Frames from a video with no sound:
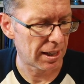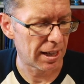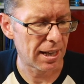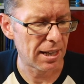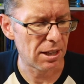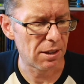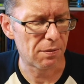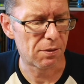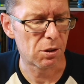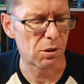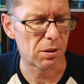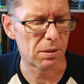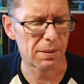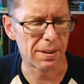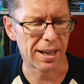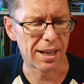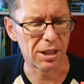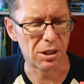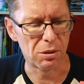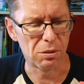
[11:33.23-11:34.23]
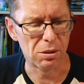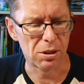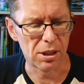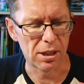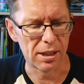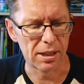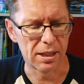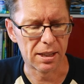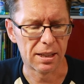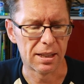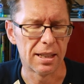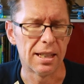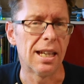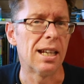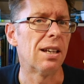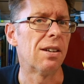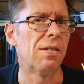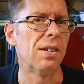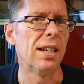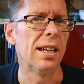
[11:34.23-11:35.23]
And you've got hassles like
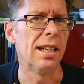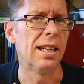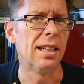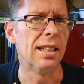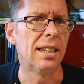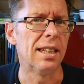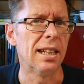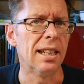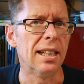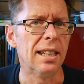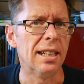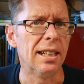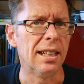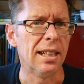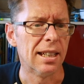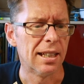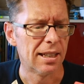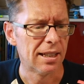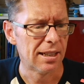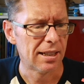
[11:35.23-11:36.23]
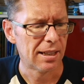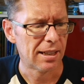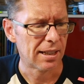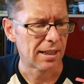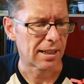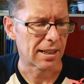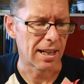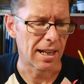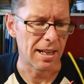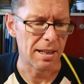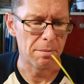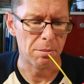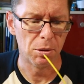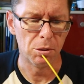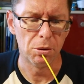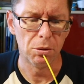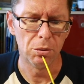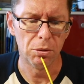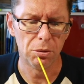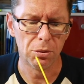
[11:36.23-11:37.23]
lengthening the
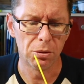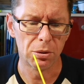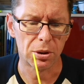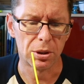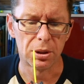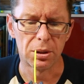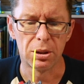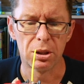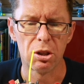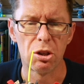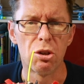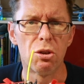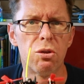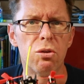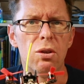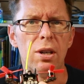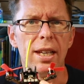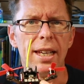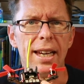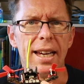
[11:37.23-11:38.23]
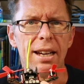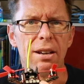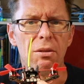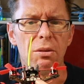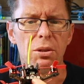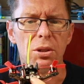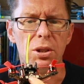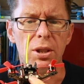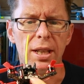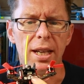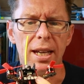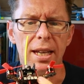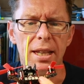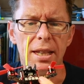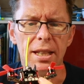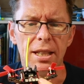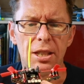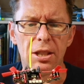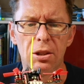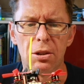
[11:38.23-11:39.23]
cables, drilling out to
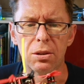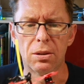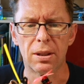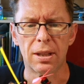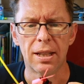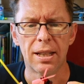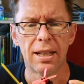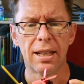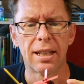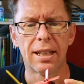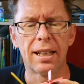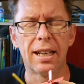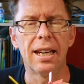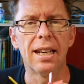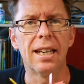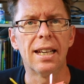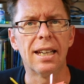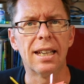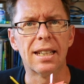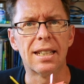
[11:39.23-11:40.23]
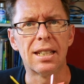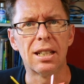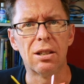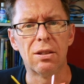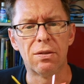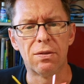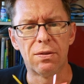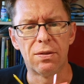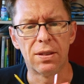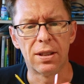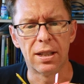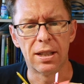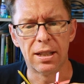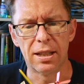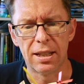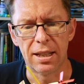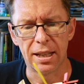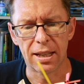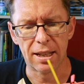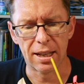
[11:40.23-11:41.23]
get this on, getting yourself
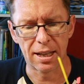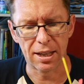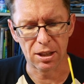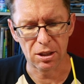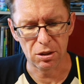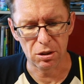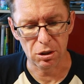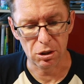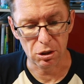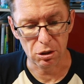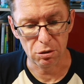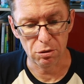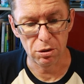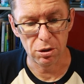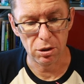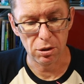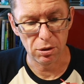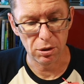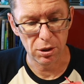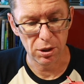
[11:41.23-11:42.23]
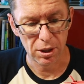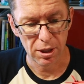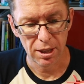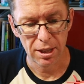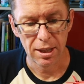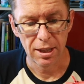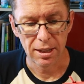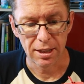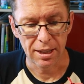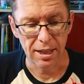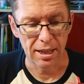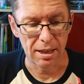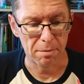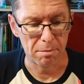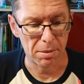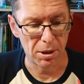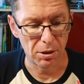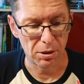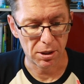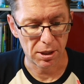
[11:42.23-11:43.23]
uh, extra screws to get
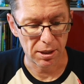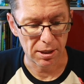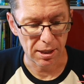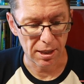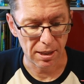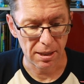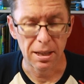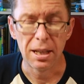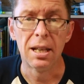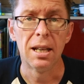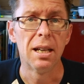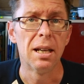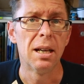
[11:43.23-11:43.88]
the motors in.